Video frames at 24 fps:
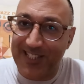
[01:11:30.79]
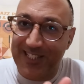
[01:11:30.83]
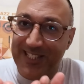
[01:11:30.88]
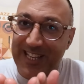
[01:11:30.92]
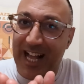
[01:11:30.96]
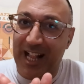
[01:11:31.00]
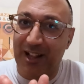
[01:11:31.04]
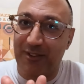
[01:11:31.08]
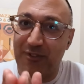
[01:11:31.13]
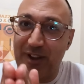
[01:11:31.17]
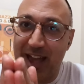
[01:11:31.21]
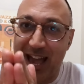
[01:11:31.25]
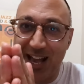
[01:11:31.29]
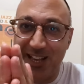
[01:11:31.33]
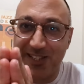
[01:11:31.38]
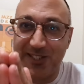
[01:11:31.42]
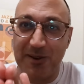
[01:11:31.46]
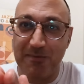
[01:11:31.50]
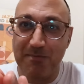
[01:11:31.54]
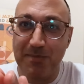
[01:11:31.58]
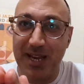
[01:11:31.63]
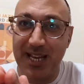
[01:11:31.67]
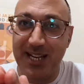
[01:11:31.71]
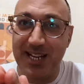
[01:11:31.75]
itself
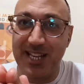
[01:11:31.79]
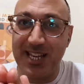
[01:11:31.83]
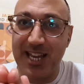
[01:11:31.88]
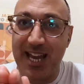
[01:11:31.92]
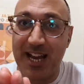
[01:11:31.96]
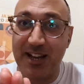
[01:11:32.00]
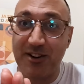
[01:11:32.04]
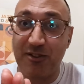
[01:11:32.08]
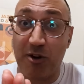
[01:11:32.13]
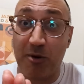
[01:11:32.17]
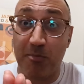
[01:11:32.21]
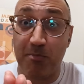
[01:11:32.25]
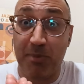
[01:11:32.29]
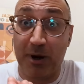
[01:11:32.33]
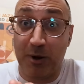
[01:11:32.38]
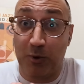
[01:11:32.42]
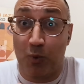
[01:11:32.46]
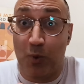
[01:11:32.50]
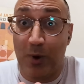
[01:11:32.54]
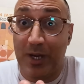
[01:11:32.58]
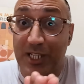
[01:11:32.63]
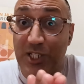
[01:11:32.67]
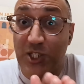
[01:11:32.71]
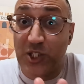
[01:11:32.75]
as a mediator.
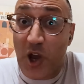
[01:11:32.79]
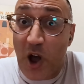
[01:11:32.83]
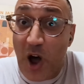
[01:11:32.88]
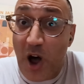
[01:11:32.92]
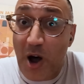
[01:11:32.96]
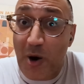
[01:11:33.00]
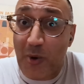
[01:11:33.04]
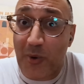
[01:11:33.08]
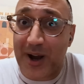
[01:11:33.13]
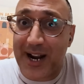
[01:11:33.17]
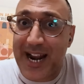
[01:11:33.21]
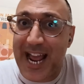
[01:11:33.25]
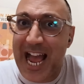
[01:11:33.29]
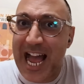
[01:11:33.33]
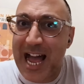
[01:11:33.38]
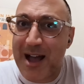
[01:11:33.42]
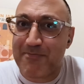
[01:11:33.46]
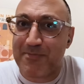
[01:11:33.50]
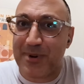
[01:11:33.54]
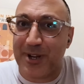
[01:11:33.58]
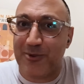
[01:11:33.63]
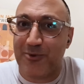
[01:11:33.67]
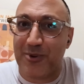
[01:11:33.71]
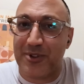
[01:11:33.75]
But we saw what
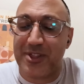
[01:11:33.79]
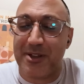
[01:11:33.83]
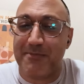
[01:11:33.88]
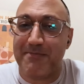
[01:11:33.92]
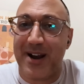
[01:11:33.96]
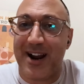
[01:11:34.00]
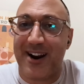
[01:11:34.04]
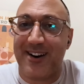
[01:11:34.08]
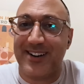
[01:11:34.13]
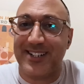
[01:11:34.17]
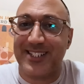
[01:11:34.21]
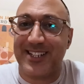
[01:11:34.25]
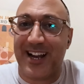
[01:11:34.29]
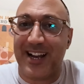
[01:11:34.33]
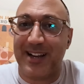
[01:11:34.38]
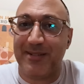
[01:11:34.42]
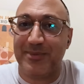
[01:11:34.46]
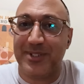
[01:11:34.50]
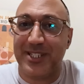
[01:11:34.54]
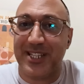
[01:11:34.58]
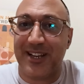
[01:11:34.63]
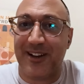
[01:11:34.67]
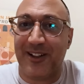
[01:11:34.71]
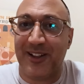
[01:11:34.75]
happened with the
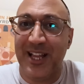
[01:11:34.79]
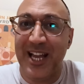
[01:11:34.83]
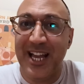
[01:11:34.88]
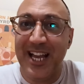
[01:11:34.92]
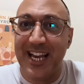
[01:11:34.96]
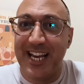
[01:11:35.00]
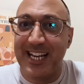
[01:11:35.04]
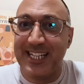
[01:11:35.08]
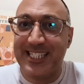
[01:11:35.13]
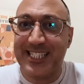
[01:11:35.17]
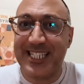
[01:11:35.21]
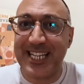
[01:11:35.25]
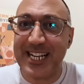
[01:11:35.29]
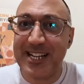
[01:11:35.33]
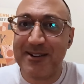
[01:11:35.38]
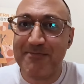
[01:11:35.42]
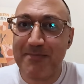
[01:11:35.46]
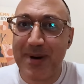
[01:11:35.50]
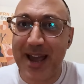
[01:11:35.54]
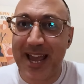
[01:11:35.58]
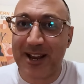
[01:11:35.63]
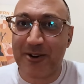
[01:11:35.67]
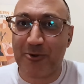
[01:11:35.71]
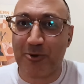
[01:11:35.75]
maritime deal. It
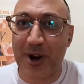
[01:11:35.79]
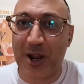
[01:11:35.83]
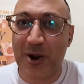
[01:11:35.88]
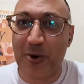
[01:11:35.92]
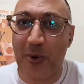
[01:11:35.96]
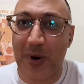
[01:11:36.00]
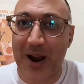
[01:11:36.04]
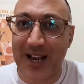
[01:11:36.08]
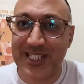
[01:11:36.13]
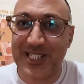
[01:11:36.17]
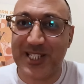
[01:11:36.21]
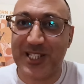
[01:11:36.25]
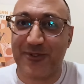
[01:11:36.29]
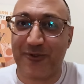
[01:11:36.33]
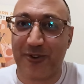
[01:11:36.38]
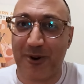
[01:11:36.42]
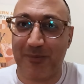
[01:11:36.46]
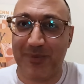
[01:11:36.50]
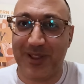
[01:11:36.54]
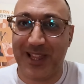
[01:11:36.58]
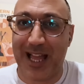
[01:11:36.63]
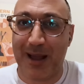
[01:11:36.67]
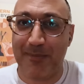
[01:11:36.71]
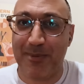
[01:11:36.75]
didn't make requests
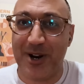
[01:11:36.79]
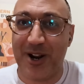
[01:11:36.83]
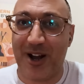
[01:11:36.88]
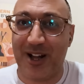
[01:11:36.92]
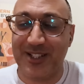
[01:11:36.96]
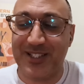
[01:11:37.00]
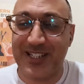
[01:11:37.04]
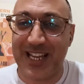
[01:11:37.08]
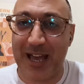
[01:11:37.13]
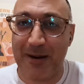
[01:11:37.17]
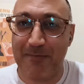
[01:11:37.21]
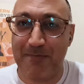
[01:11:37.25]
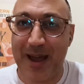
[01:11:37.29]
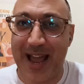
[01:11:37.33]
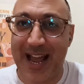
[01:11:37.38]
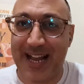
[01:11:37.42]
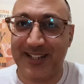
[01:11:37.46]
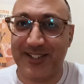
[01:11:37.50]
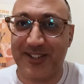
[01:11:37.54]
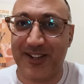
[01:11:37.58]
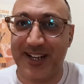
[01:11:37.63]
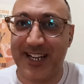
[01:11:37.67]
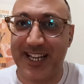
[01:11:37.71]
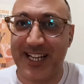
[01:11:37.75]
from Lebanon to
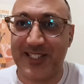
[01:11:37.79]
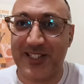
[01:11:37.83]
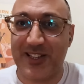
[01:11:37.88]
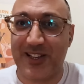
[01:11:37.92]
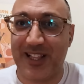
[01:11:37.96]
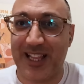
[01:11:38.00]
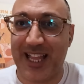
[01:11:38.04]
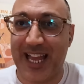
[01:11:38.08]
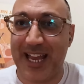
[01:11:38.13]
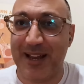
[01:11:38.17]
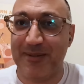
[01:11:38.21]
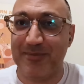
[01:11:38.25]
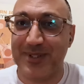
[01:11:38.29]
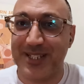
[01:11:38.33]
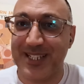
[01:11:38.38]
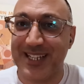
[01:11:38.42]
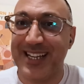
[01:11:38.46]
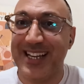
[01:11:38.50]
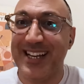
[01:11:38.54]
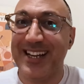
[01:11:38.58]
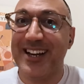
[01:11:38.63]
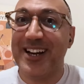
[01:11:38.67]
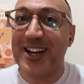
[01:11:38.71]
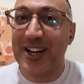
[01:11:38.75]
abandon its claim.
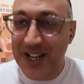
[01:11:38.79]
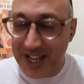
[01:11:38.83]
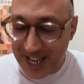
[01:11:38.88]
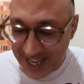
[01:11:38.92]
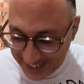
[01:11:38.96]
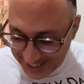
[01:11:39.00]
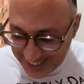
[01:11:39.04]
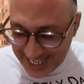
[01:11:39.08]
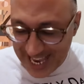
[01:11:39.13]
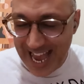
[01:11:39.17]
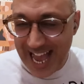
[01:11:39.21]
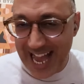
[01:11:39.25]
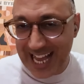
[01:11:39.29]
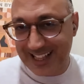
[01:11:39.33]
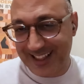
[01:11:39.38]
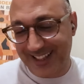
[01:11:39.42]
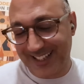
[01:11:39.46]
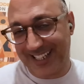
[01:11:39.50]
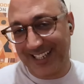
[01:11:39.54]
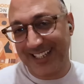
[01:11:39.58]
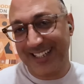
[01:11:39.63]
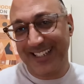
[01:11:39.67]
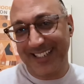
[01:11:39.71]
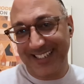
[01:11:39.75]

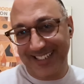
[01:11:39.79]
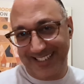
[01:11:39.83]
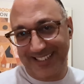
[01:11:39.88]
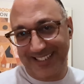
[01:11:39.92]
Exactly.